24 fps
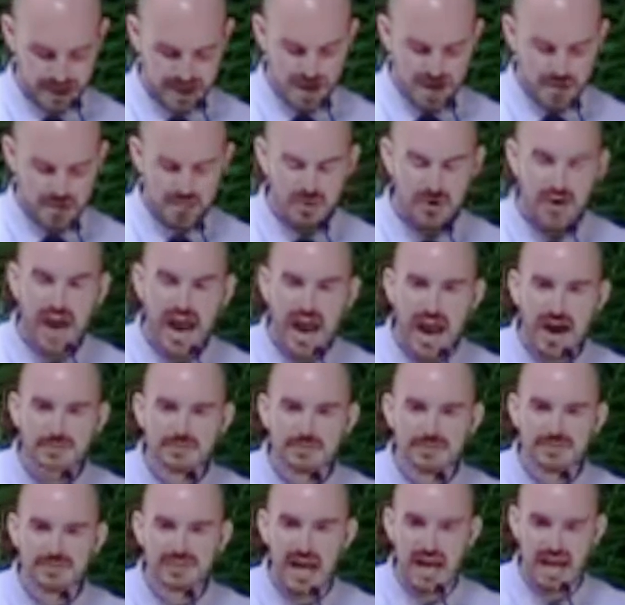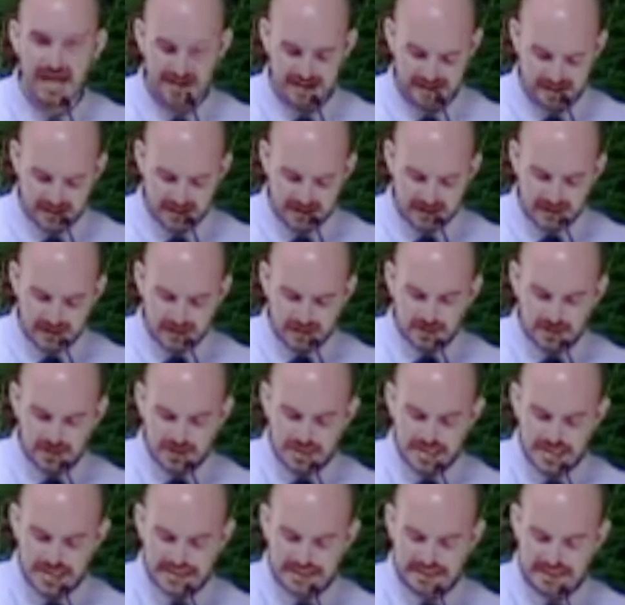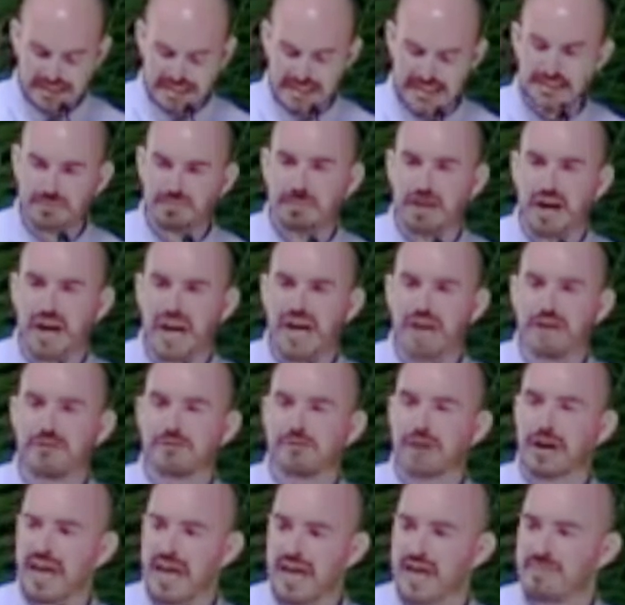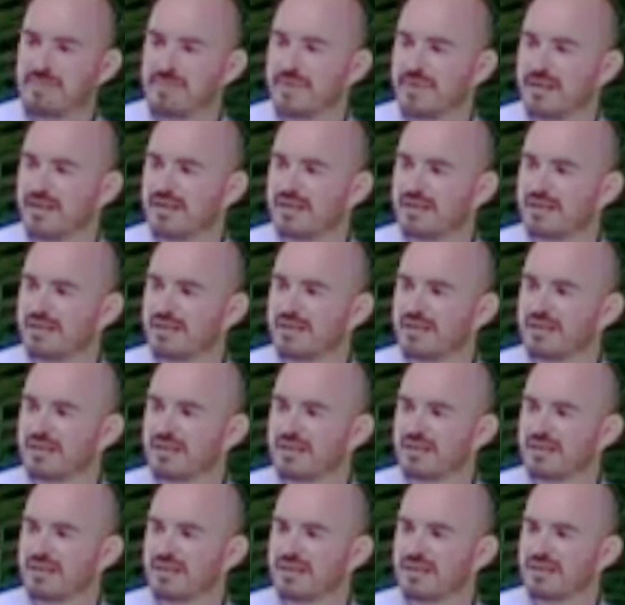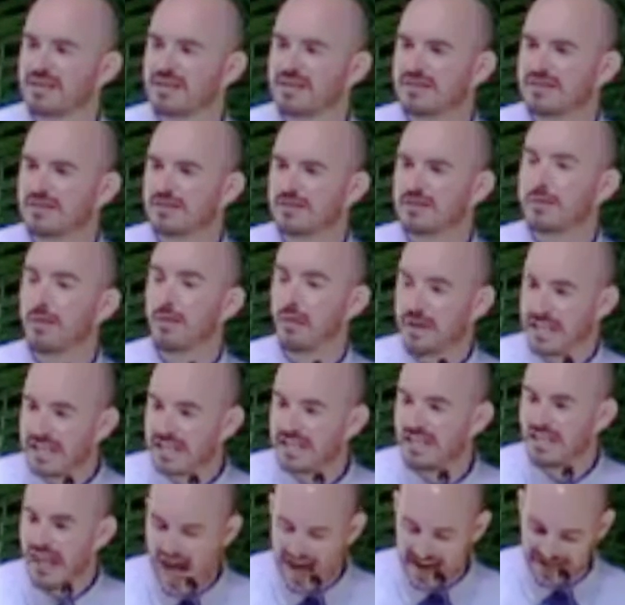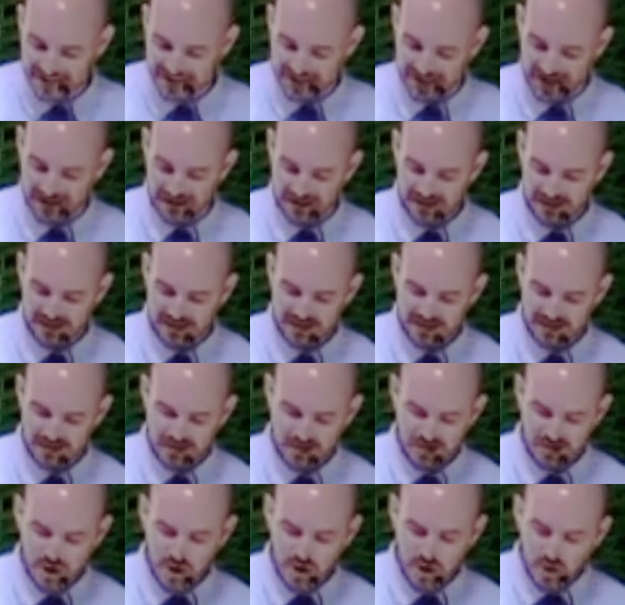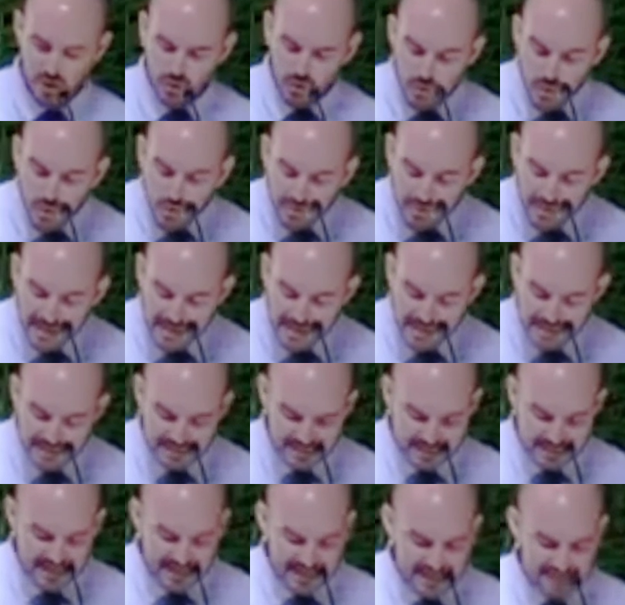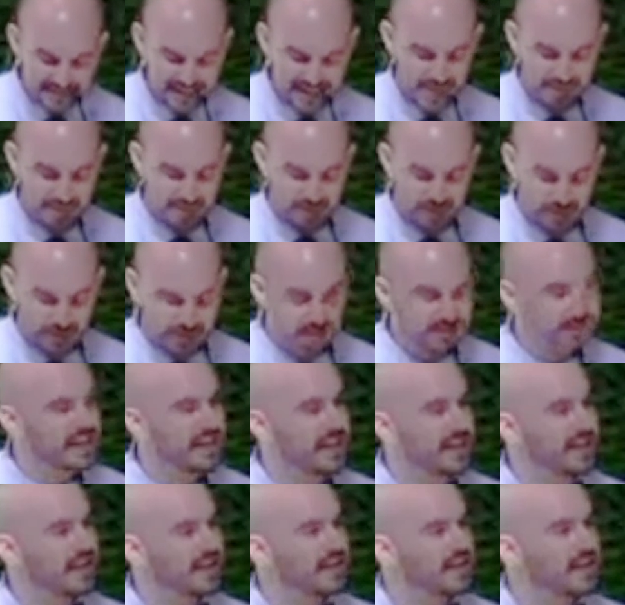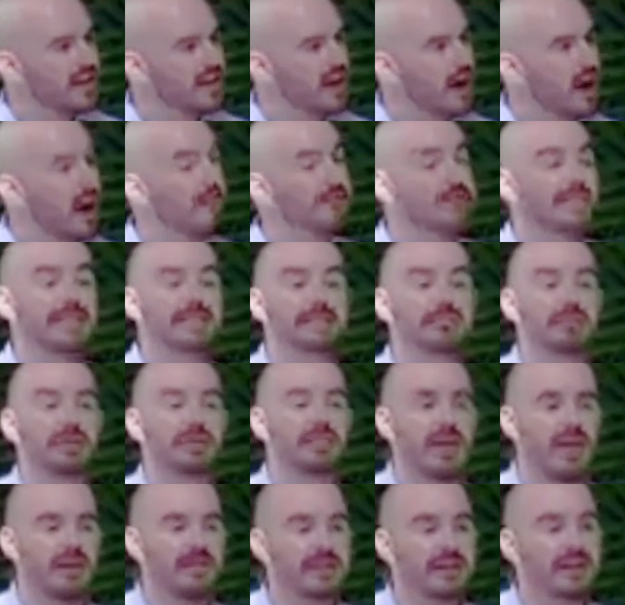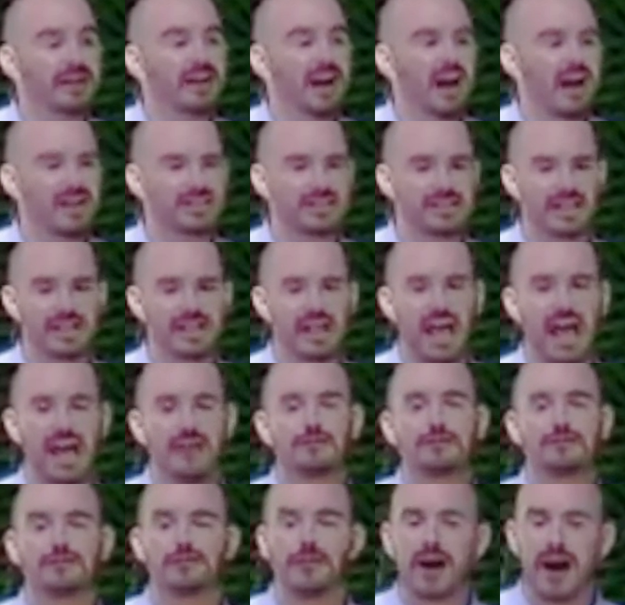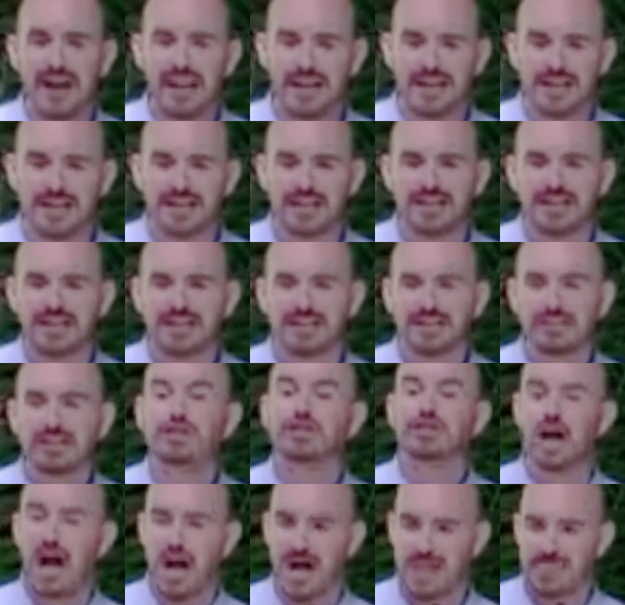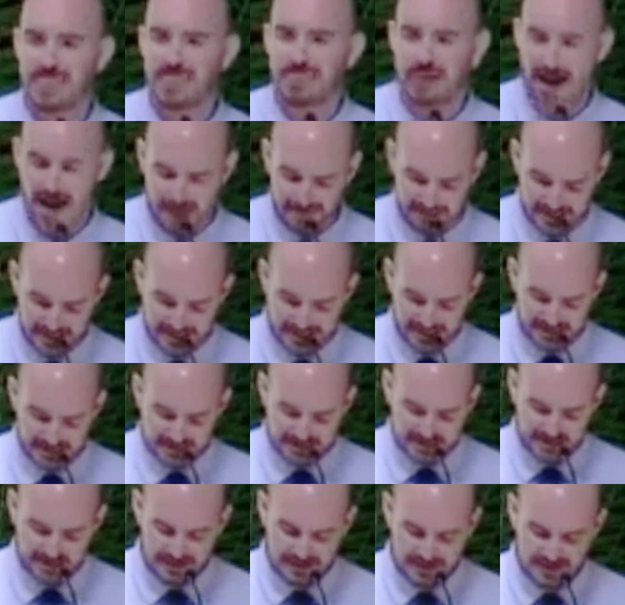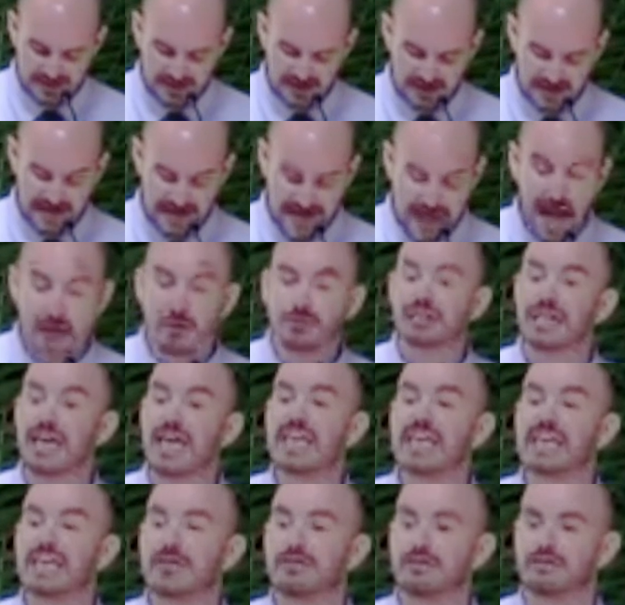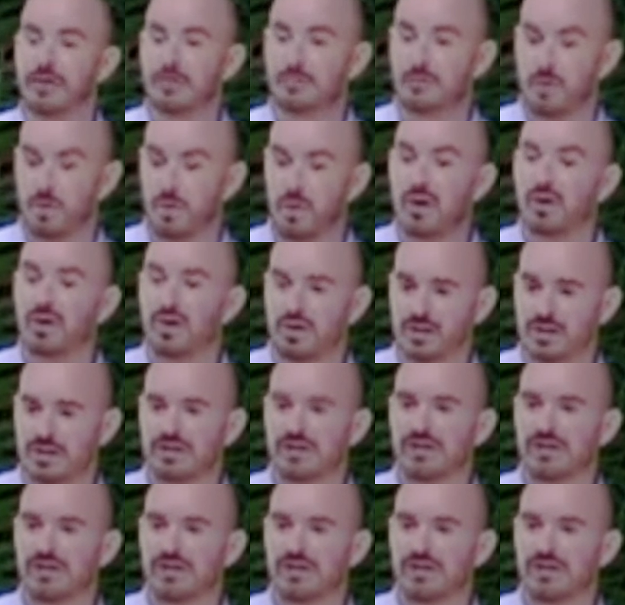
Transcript: Perhaps then Jesus is praying for him, for Elijah, whom he sees in the person of his beloved cousin and friend, John the Baptist, now taken from the world